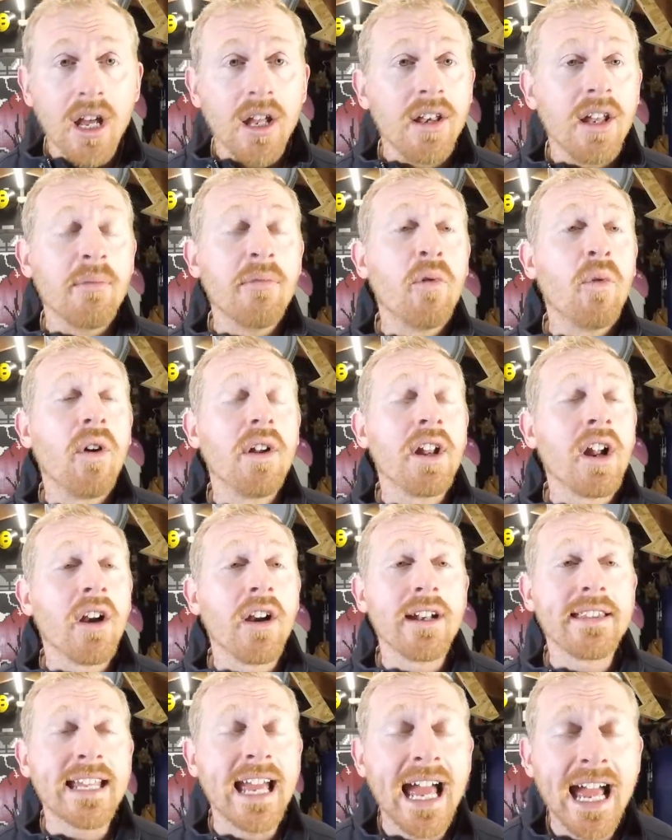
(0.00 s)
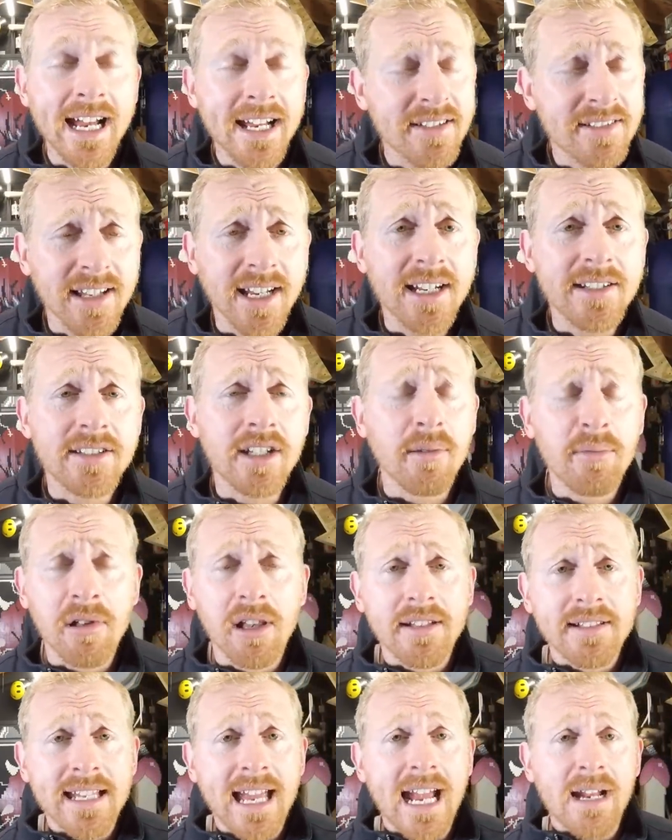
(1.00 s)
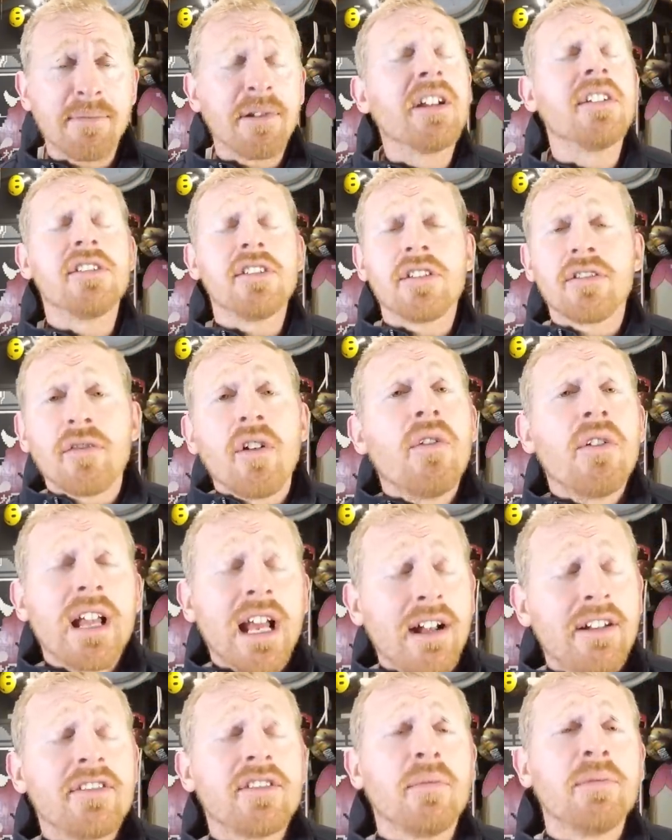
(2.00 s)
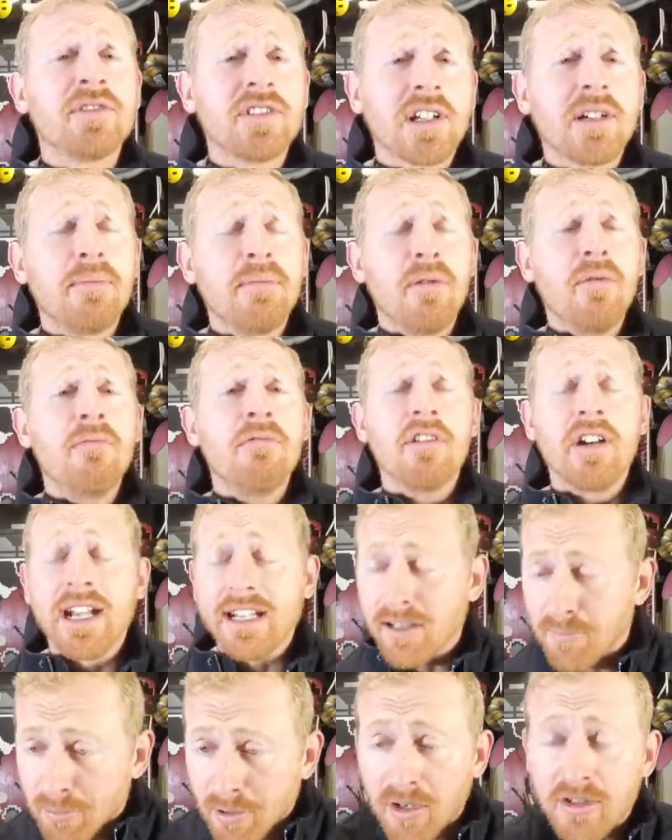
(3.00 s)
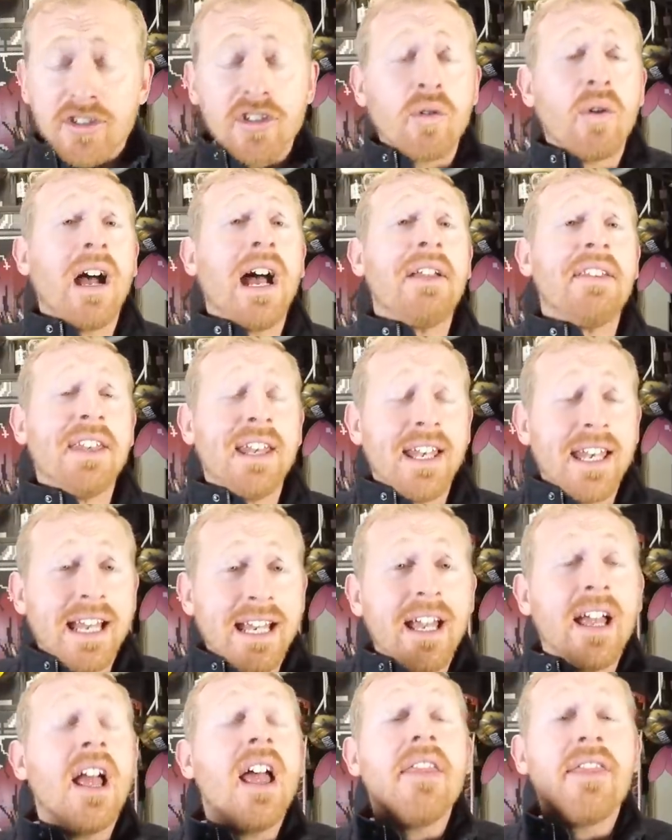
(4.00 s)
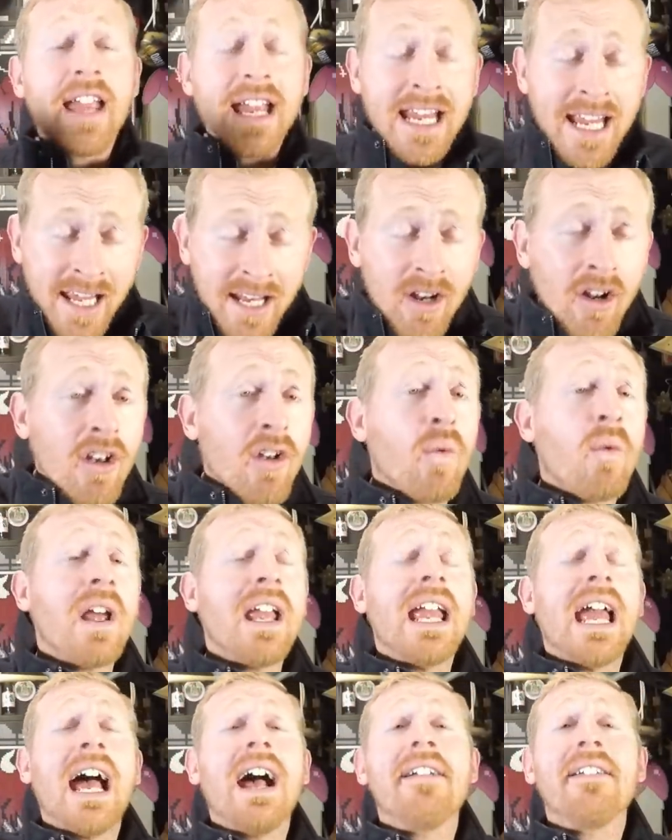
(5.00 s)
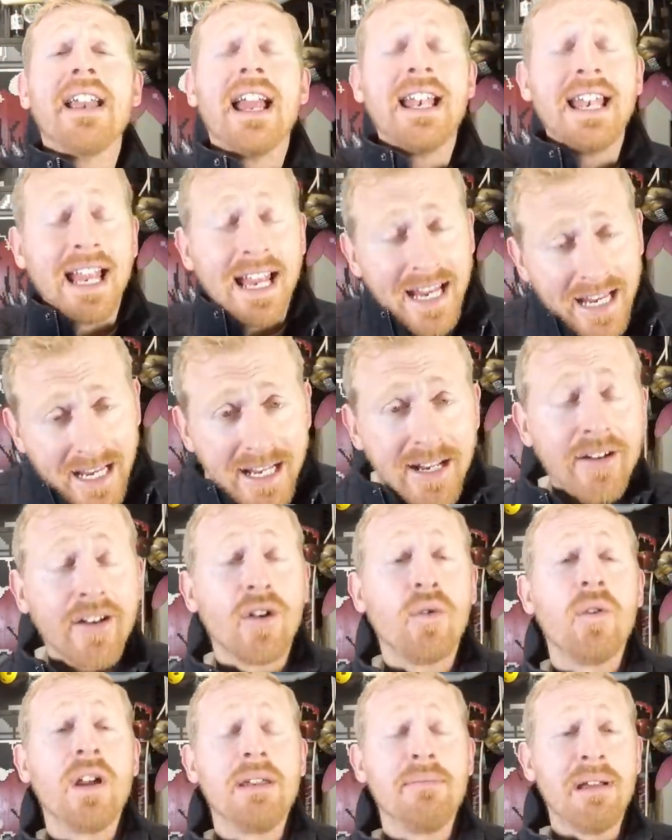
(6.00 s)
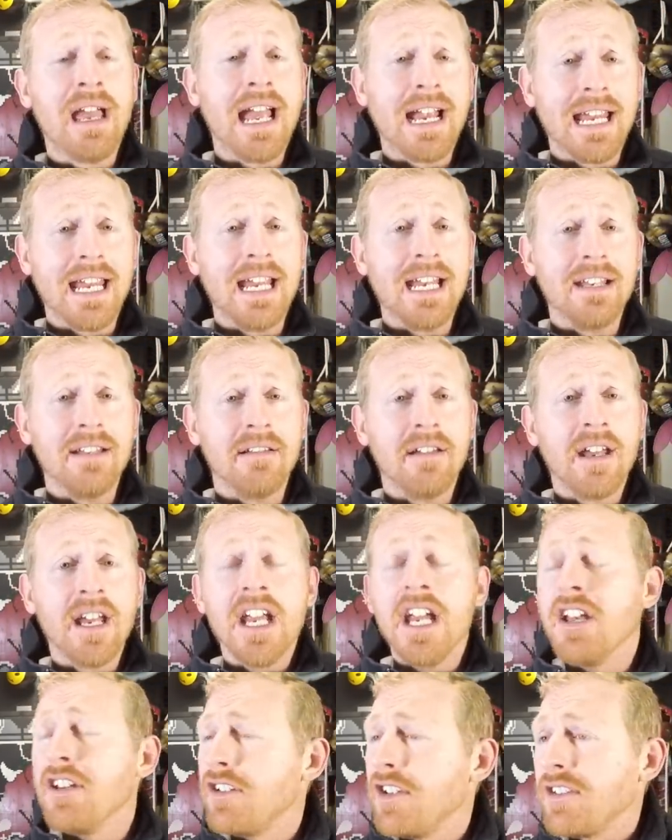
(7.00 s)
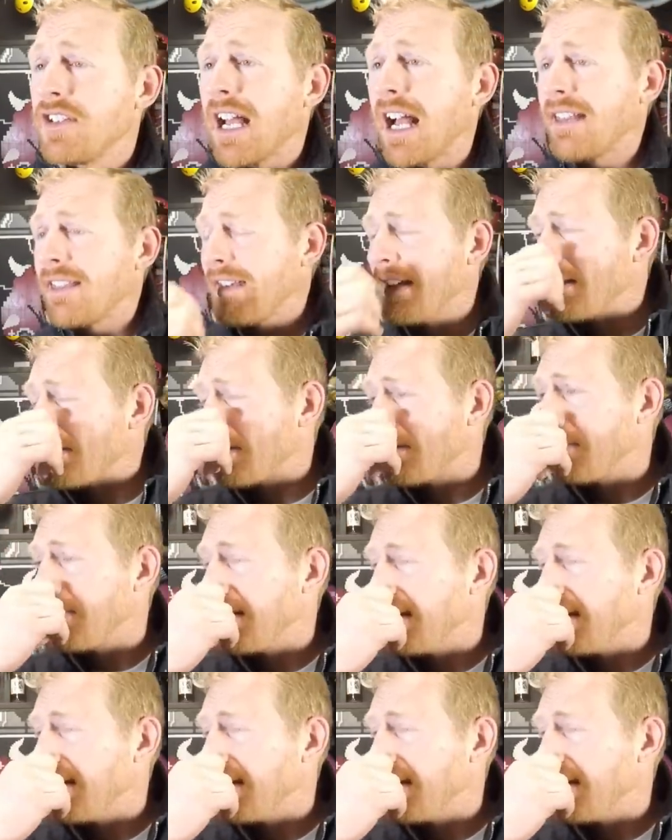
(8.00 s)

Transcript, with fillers: Number one, her attack is like a double attack because you throw it out, it's almost like a boomerang. The birds go out and then they hit on the way out and they hit on the way back in. She's got this